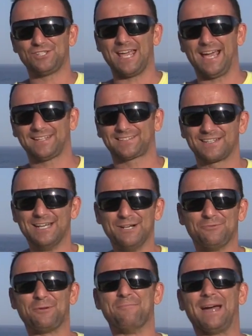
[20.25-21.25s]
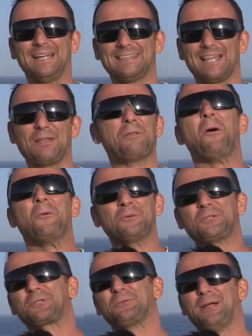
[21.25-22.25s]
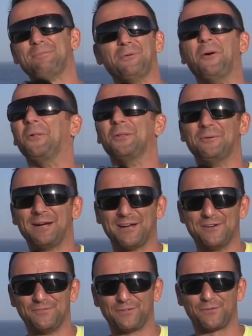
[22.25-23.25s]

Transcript: Yes, we made the long trip all the way over